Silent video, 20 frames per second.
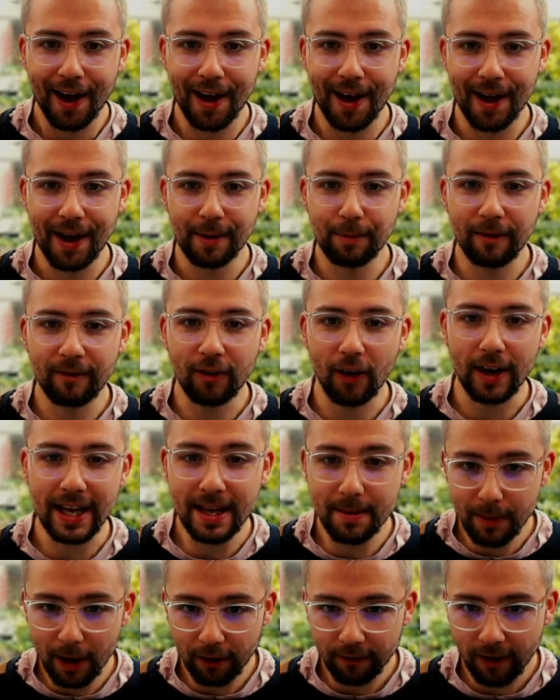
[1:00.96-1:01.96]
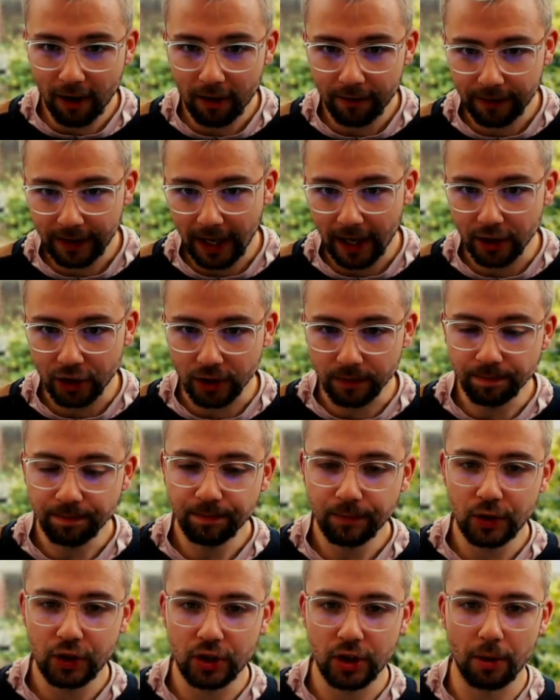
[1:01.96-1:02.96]
We've got email
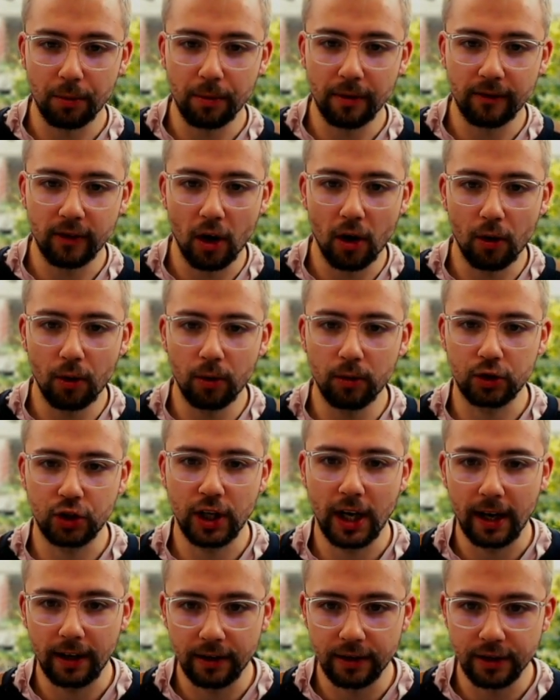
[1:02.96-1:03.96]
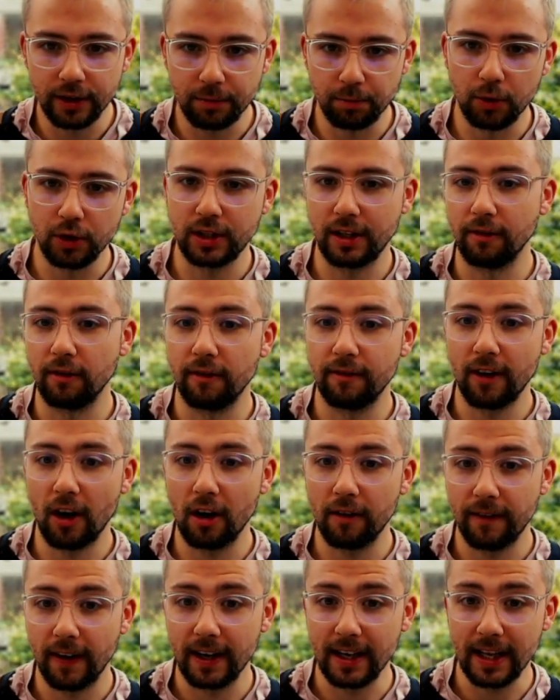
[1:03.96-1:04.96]
verification. So we've got all chatters must have a
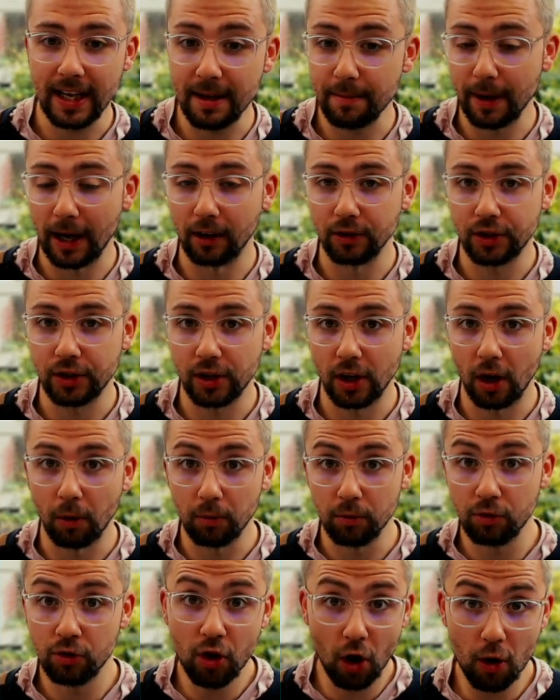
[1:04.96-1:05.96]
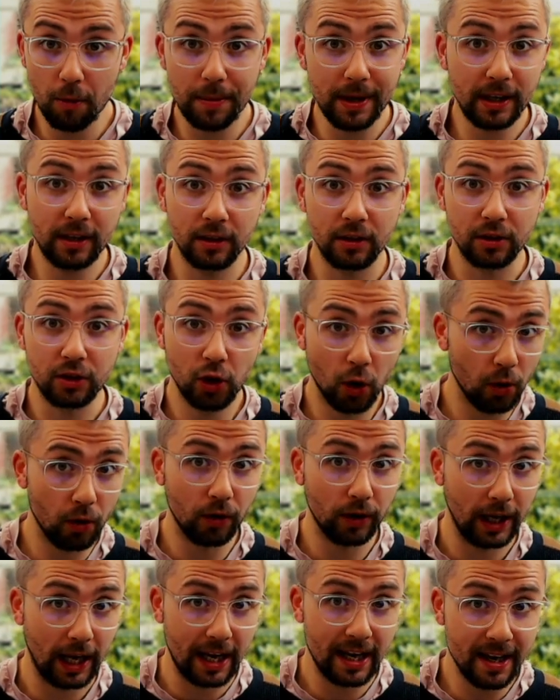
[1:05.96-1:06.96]
verified email. So nobody can
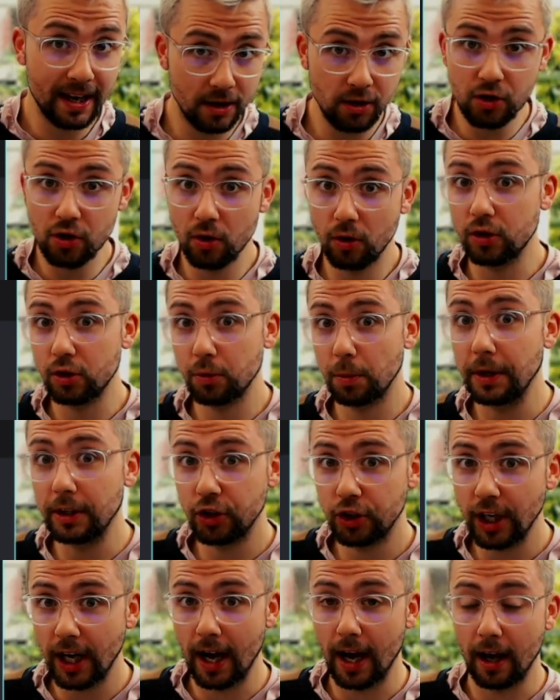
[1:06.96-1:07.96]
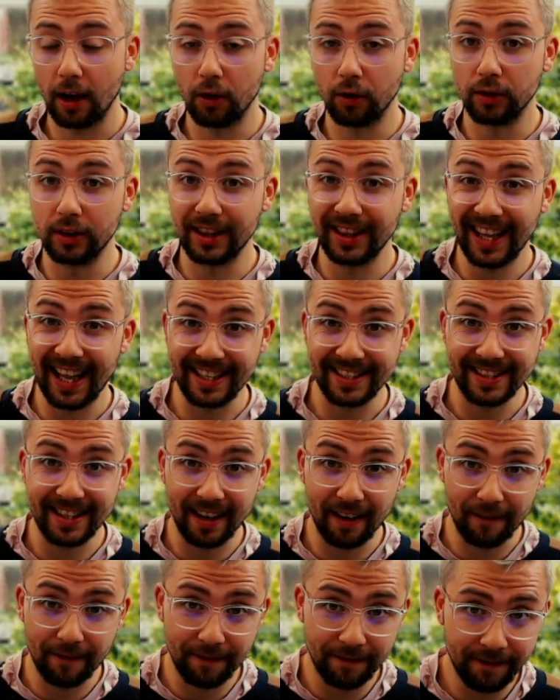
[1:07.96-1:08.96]
talk in your Twitch chat unless
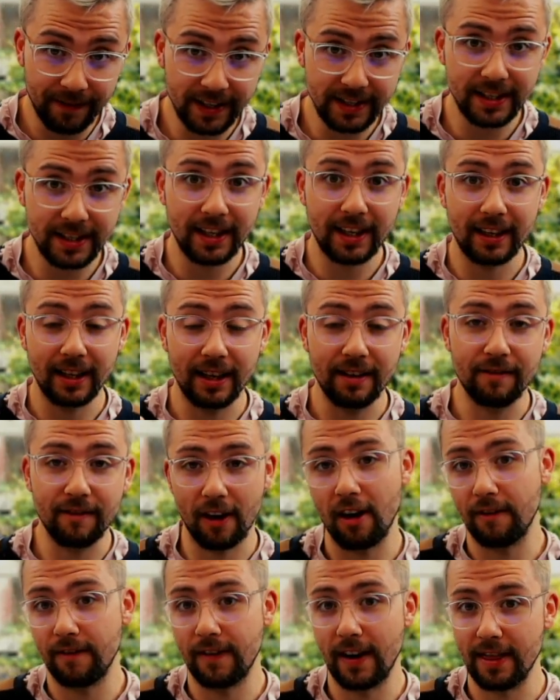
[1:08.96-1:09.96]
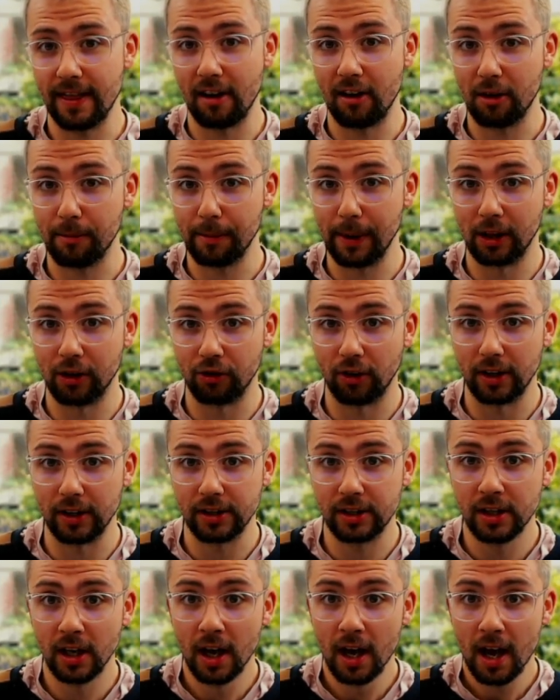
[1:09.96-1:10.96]
they have physically verified their email
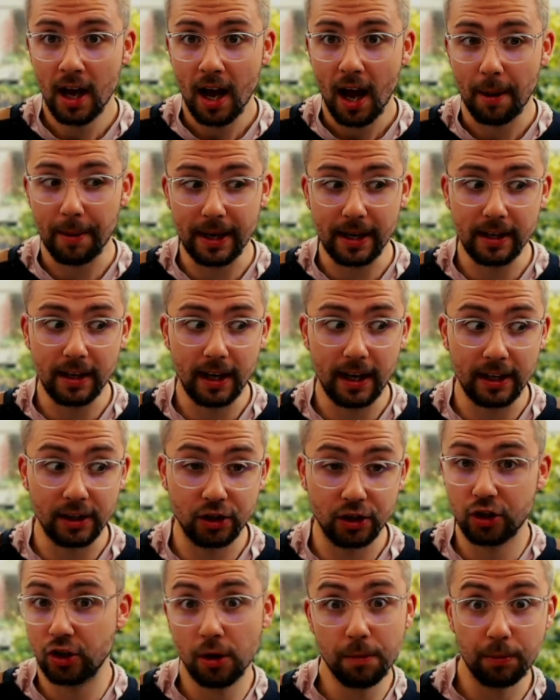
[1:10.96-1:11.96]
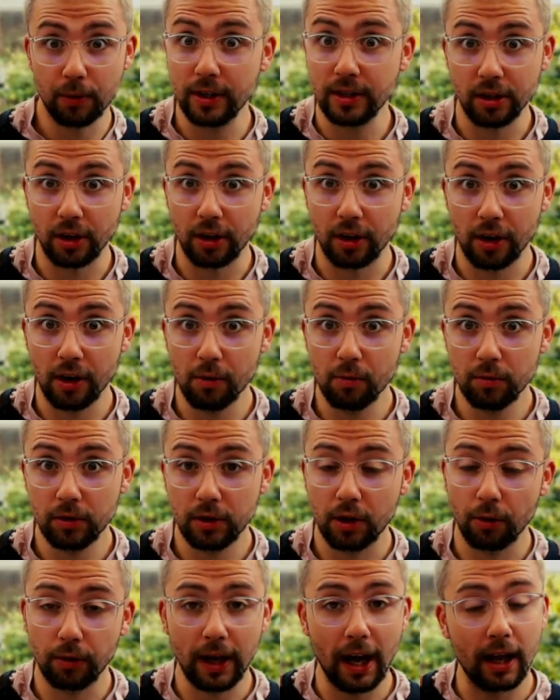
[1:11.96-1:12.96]
address. I mean, it's super easy to do.
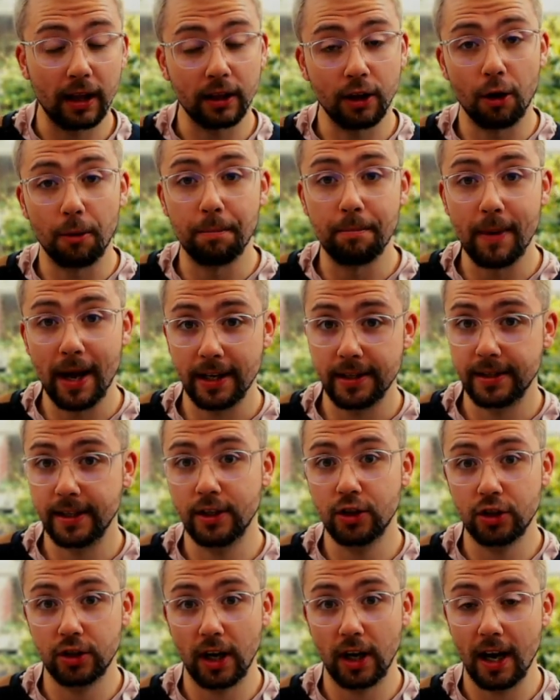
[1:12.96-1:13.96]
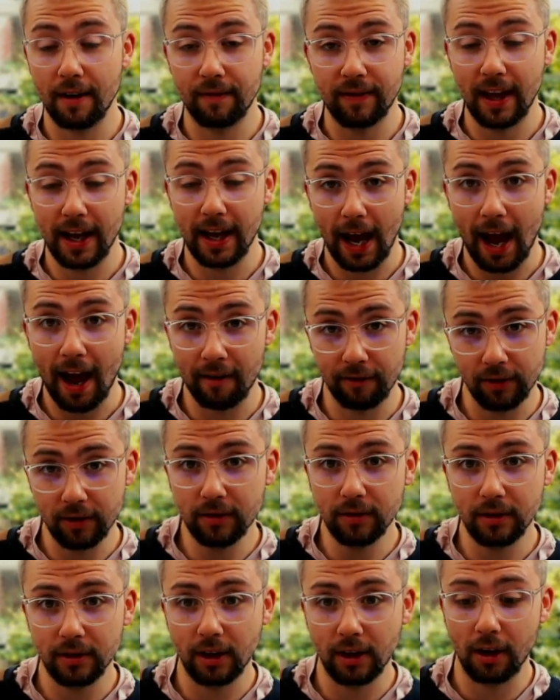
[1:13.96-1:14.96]
They'll get a little message if they
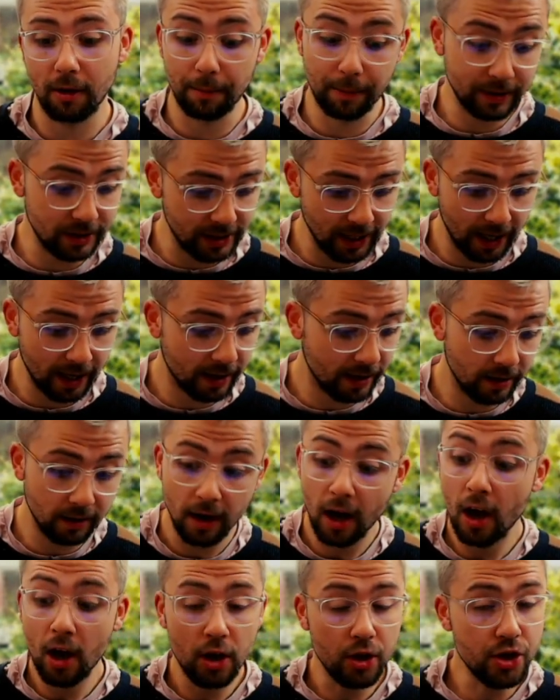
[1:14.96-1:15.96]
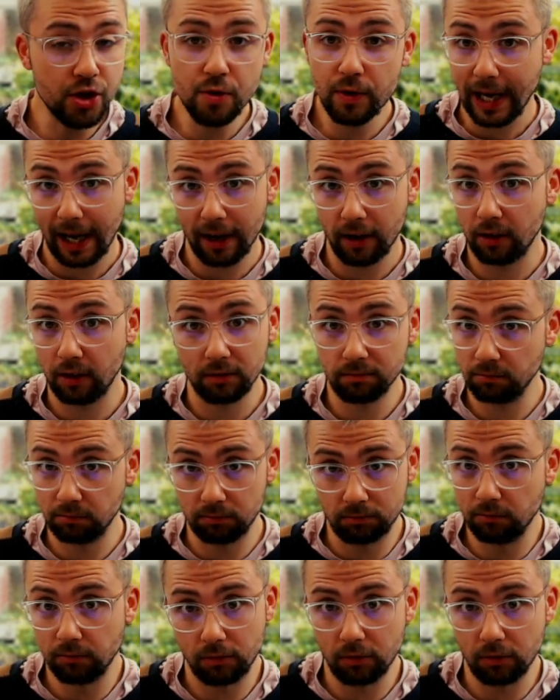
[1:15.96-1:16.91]
haven't. They'll be saying, you cannot